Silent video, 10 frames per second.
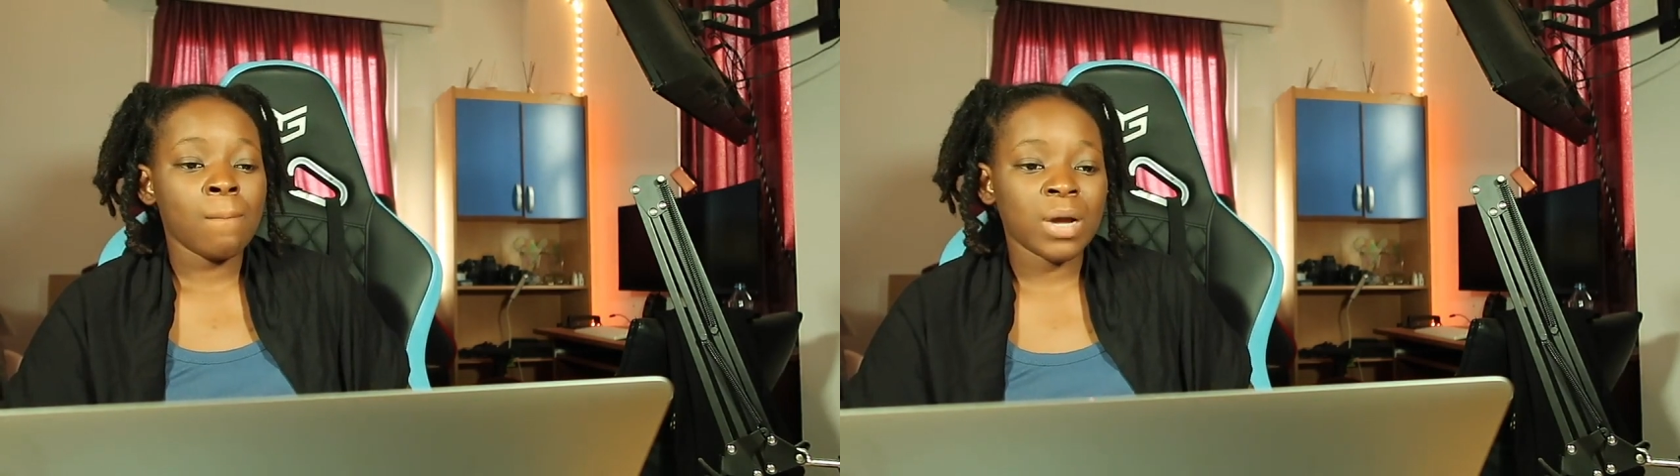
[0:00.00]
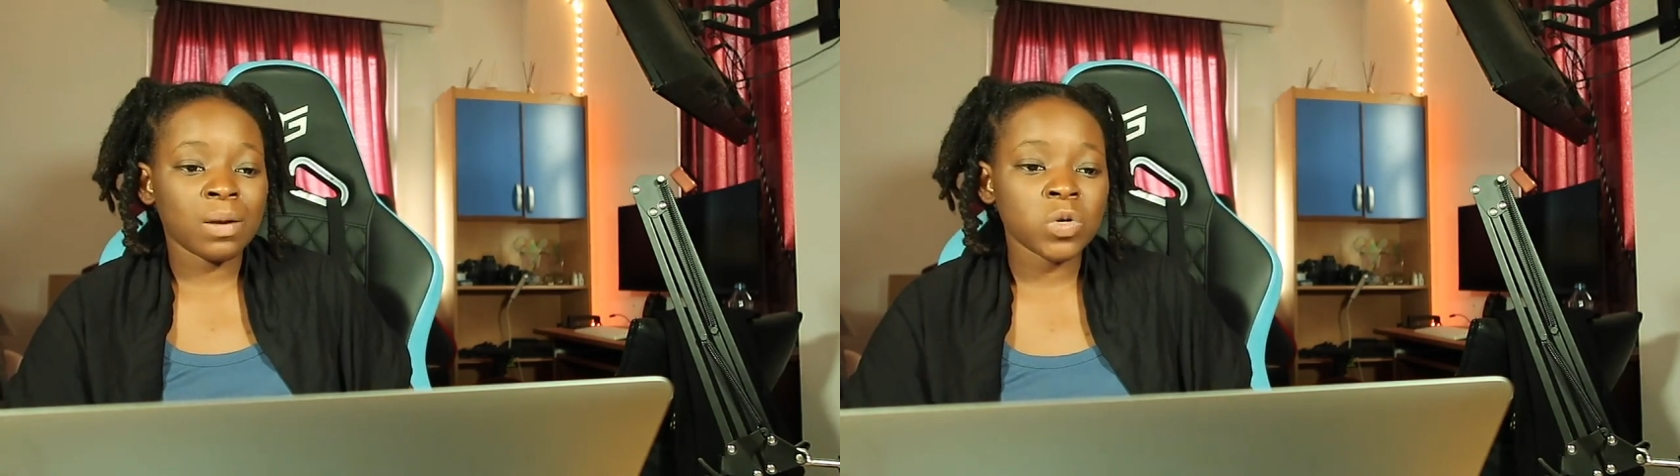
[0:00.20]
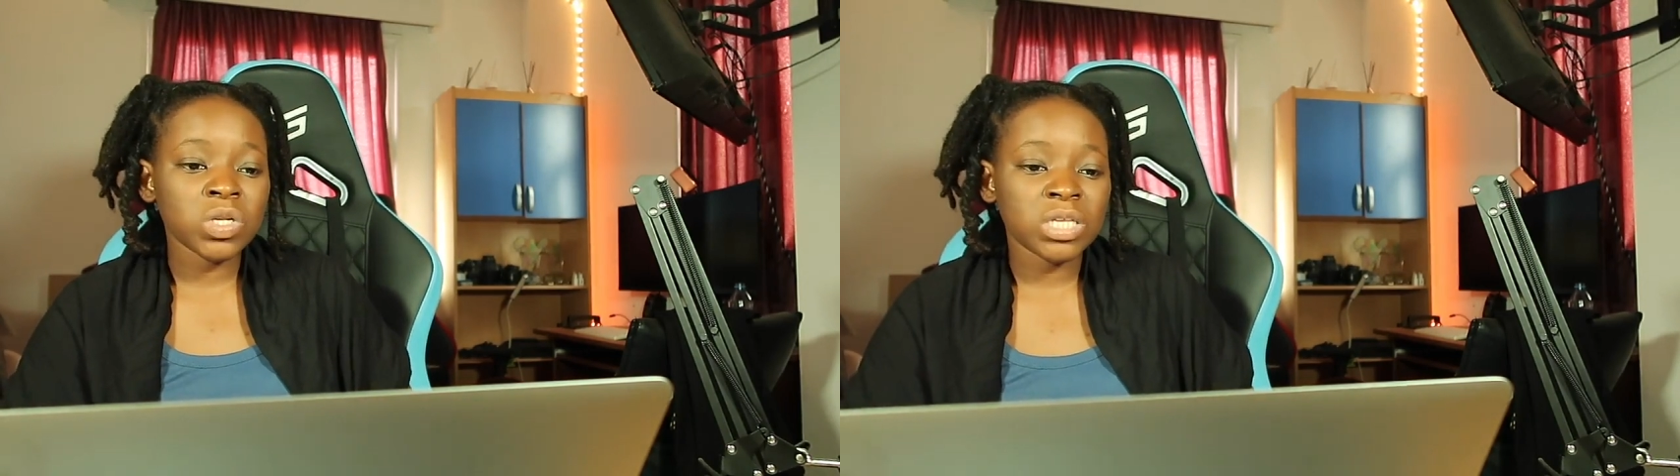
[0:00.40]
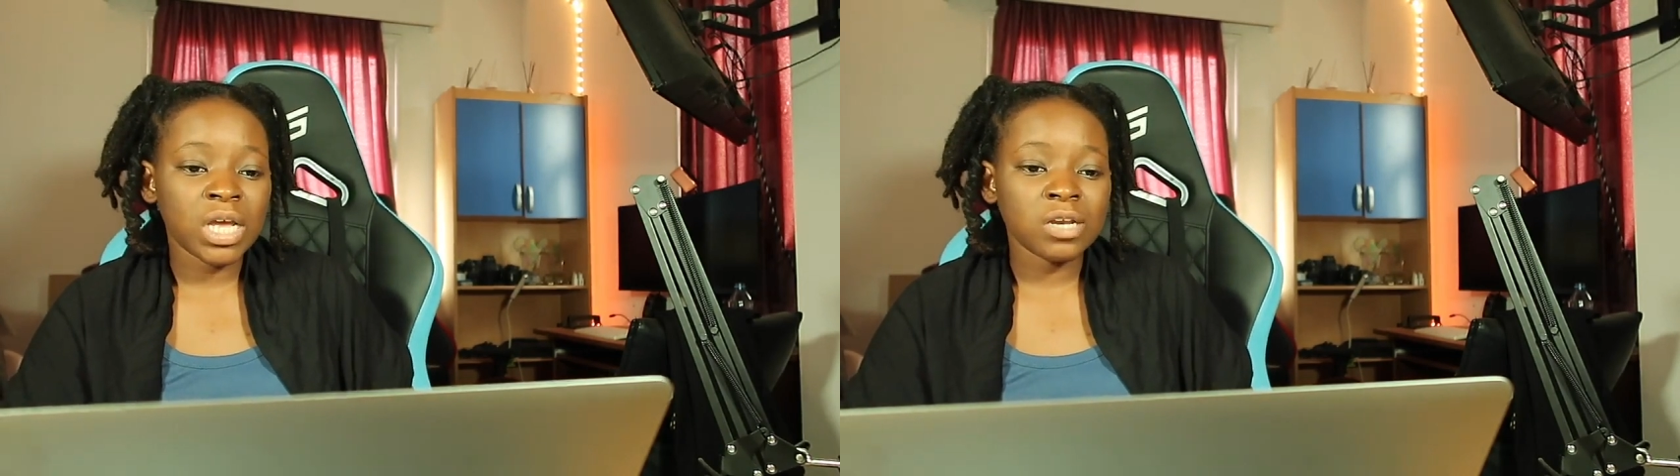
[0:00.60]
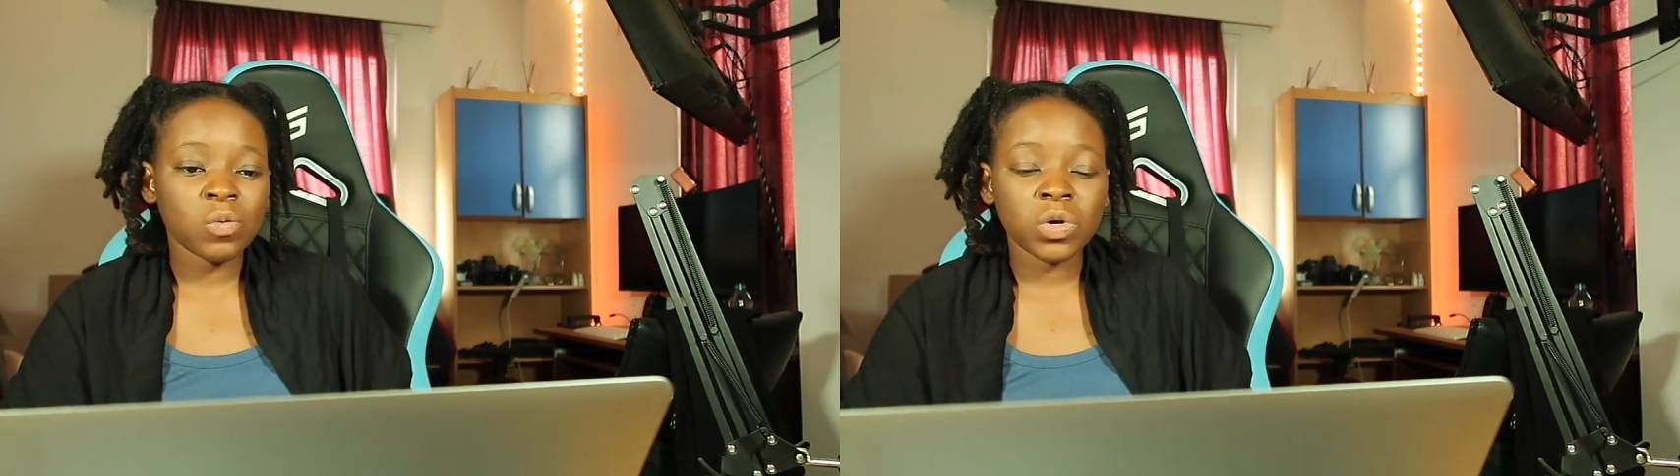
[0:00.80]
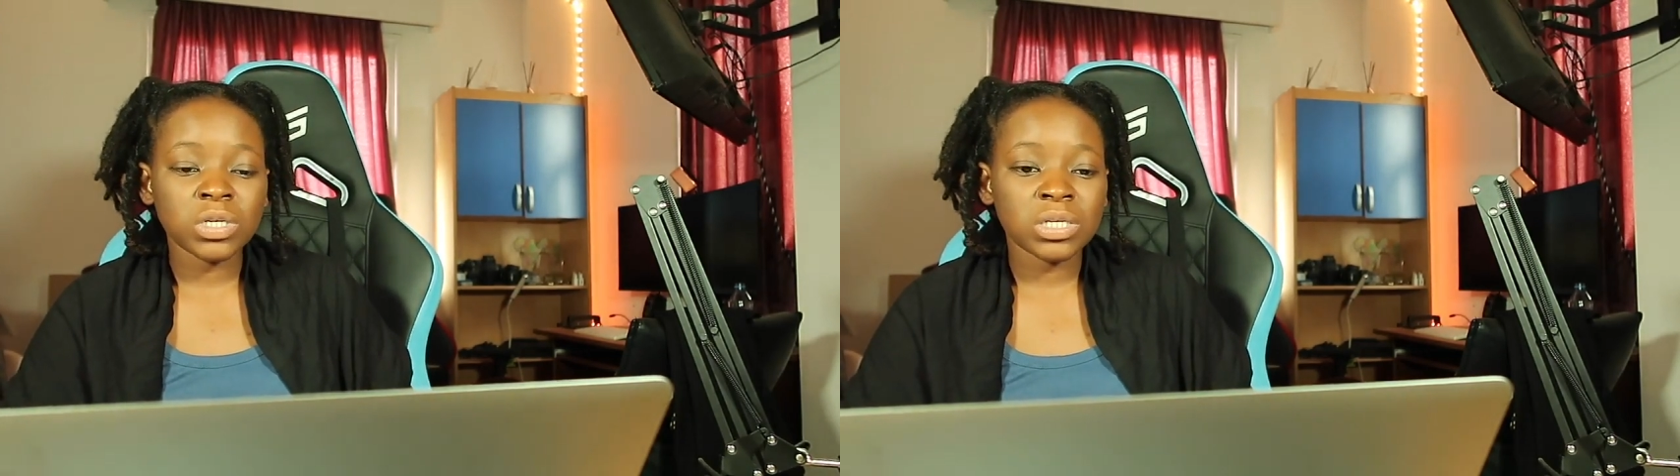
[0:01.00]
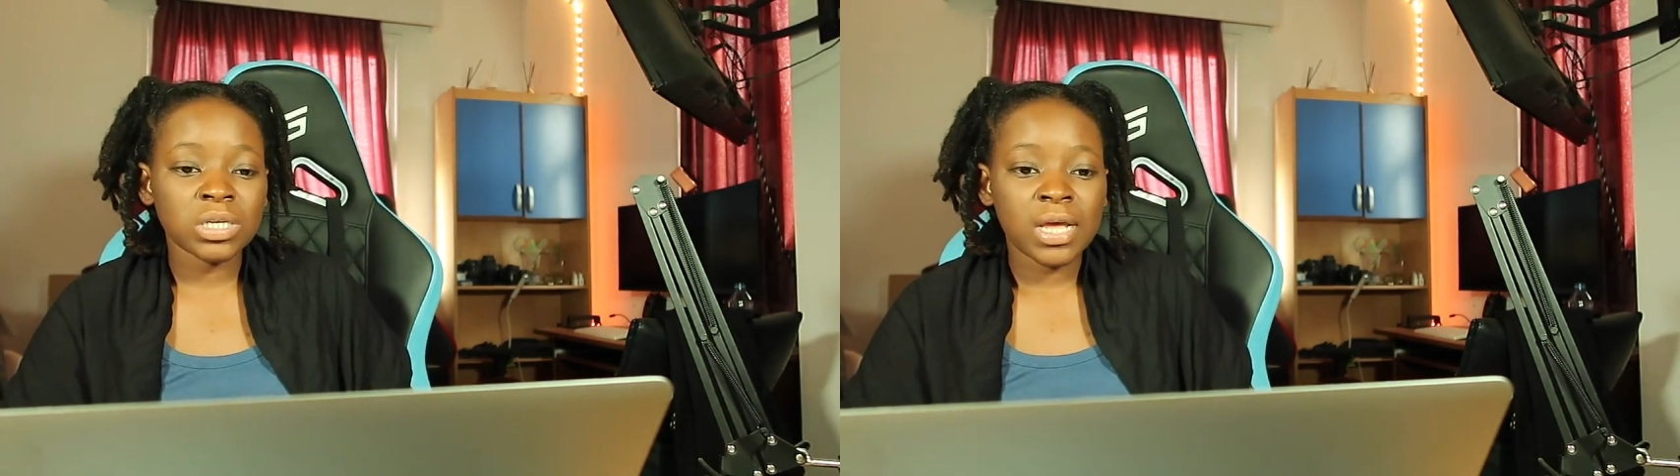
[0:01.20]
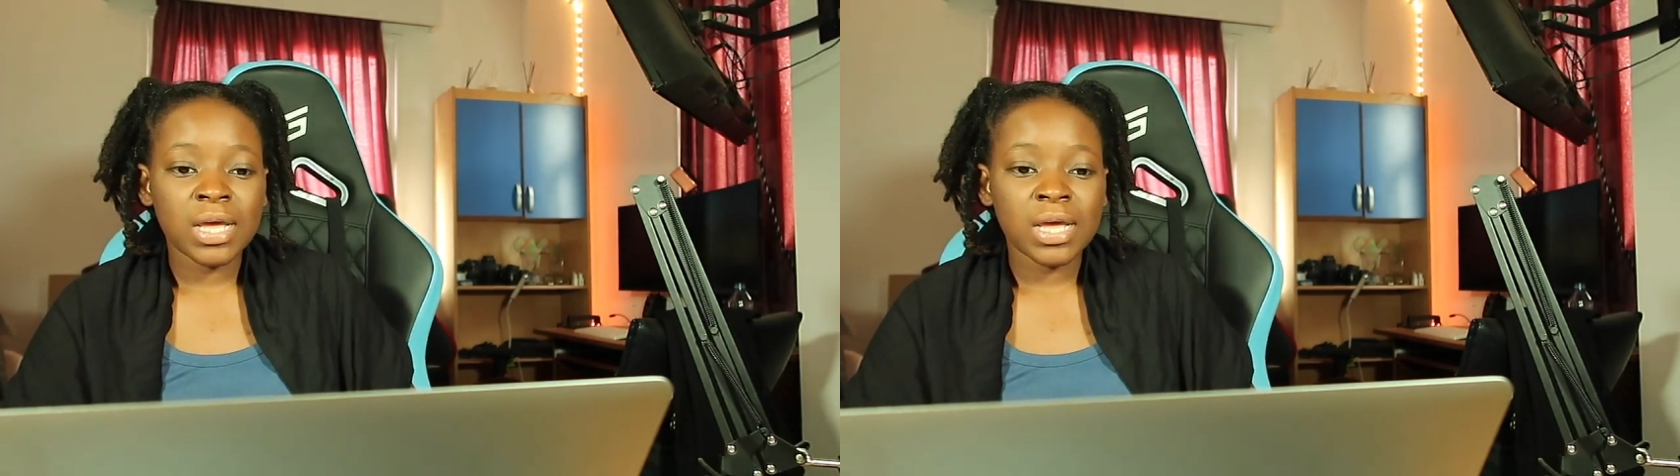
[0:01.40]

but i'm not saying it won't